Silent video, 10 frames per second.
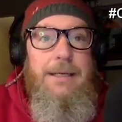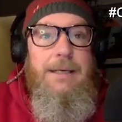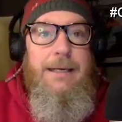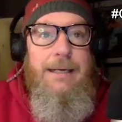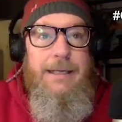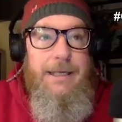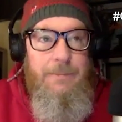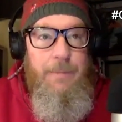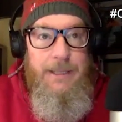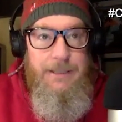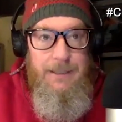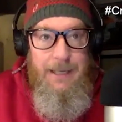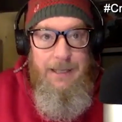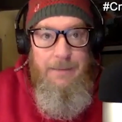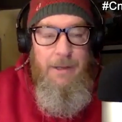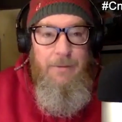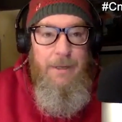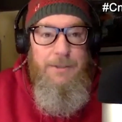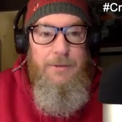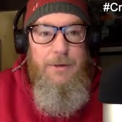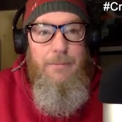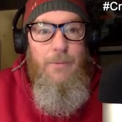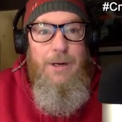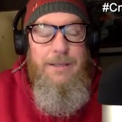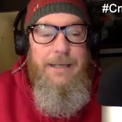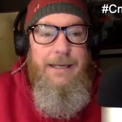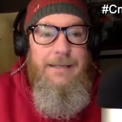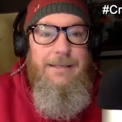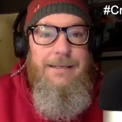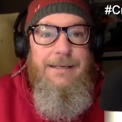his pizza at the Mellow Mushroom while he